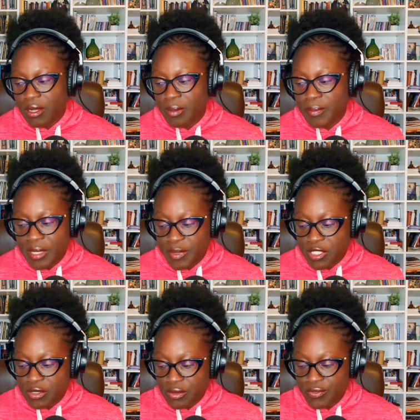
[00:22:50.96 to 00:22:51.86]
Or maybe
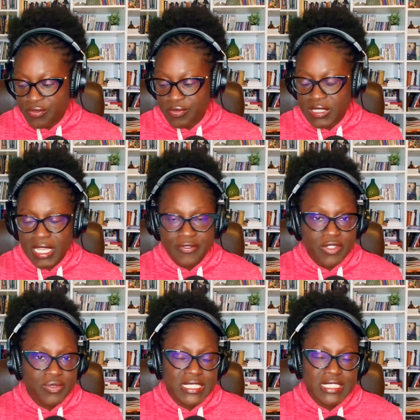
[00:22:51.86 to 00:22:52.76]
you've
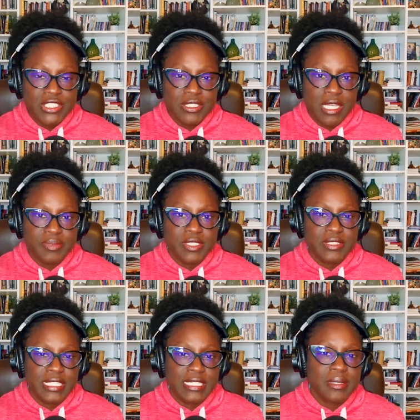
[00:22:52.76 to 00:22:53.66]
never really stopped to
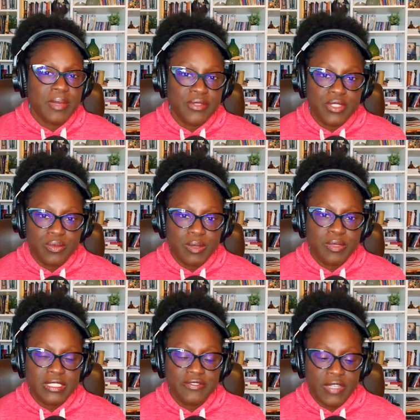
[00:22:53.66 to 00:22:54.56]
think about the
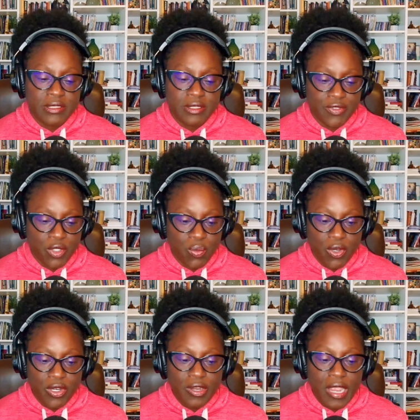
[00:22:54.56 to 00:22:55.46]
ripple effect of your
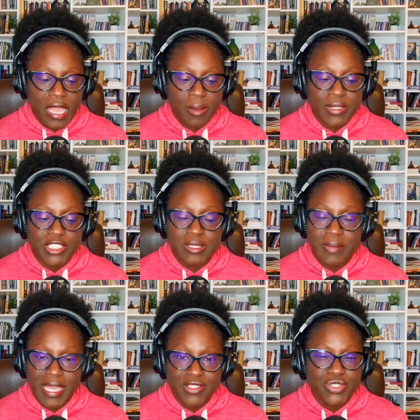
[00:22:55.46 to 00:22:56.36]
work or how much it
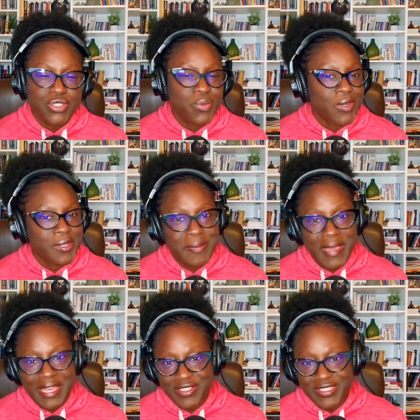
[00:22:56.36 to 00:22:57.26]
matters. Your work
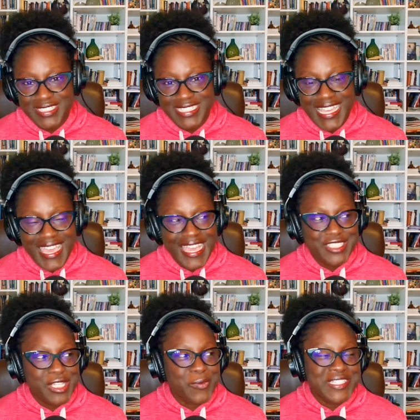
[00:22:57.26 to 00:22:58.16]
matters.
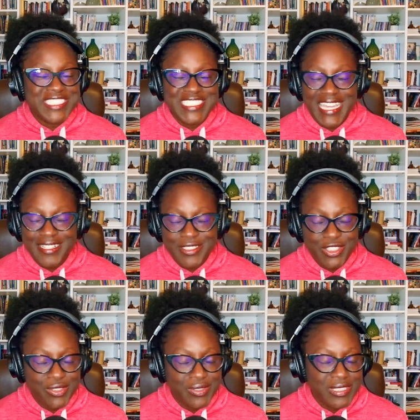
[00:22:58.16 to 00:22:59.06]
And so I want to
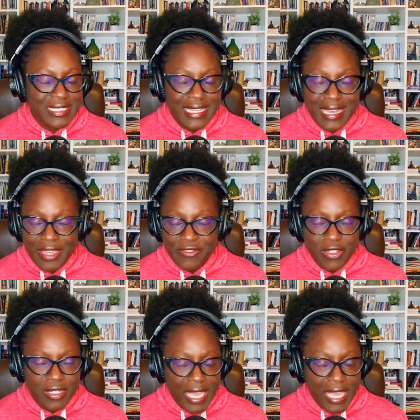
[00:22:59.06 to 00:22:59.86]
challenge you to never,